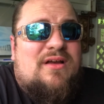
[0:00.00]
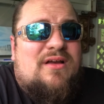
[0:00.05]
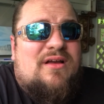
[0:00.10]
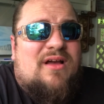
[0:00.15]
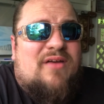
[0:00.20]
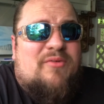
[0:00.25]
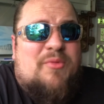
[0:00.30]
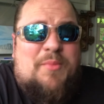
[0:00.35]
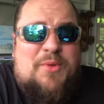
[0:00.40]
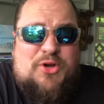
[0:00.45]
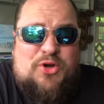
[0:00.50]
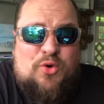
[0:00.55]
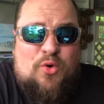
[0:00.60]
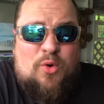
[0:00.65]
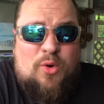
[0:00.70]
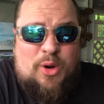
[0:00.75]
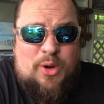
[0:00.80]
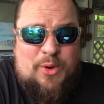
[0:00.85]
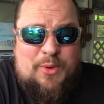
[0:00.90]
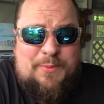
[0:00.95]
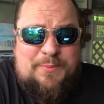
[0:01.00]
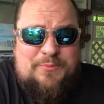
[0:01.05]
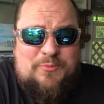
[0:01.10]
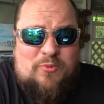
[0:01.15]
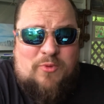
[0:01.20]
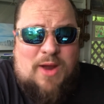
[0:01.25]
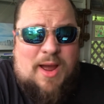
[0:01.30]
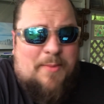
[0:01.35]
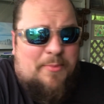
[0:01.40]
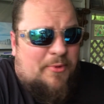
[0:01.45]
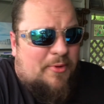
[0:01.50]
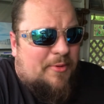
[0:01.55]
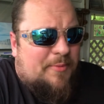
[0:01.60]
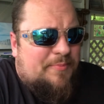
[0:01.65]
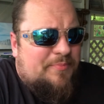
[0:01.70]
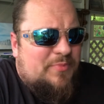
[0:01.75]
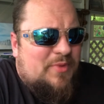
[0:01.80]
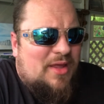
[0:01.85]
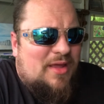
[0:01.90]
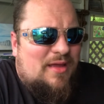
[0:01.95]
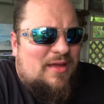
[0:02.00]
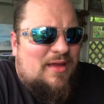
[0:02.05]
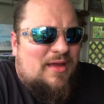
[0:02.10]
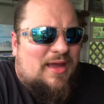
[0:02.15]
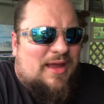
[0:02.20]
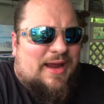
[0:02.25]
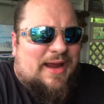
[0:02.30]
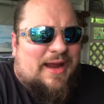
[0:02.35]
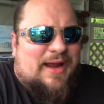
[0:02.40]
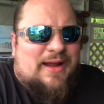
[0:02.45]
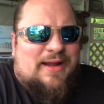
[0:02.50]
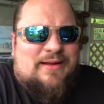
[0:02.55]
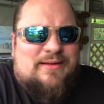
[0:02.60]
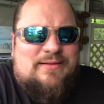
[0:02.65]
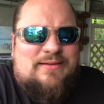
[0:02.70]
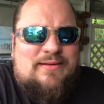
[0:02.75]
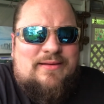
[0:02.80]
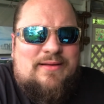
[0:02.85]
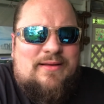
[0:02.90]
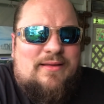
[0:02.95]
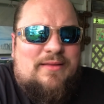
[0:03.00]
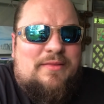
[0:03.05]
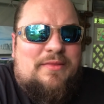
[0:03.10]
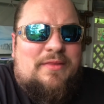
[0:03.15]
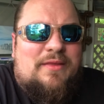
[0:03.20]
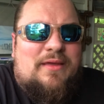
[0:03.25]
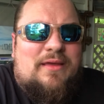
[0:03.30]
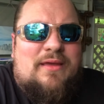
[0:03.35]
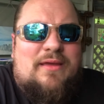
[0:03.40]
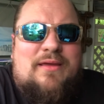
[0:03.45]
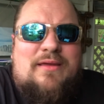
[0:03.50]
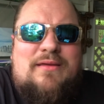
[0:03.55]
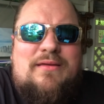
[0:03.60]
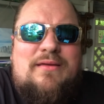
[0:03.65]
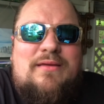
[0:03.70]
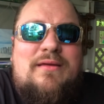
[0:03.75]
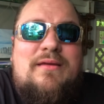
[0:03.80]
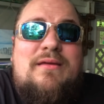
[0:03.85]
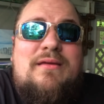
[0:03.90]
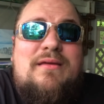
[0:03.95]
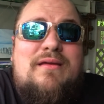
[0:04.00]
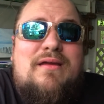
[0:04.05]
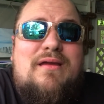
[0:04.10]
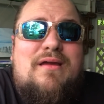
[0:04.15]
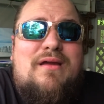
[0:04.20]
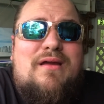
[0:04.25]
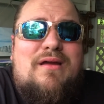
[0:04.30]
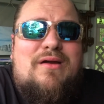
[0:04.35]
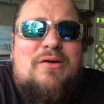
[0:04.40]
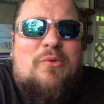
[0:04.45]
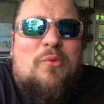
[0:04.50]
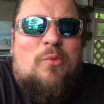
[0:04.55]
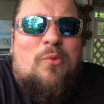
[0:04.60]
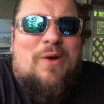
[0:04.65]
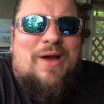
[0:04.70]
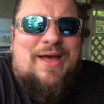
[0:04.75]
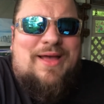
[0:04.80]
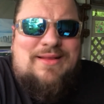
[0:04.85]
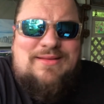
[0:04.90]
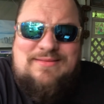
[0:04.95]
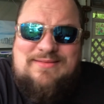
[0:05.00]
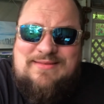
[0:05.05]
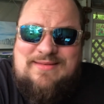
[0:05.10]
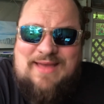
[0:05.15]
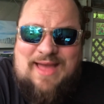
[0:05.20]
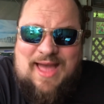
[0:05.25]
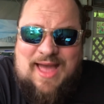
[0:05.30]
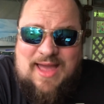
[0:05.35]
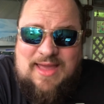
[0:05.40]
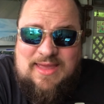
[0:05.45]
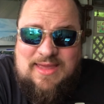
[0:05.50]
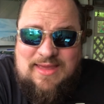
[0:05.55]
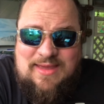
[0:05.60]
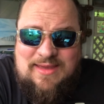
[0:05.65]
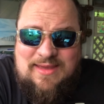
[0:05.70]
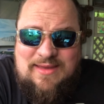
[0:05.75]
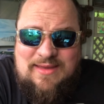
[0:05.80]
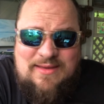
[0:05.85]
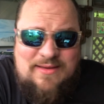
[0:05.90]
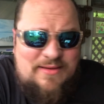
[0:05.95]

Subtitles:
of a Maduro wrapper and the wet, tacky,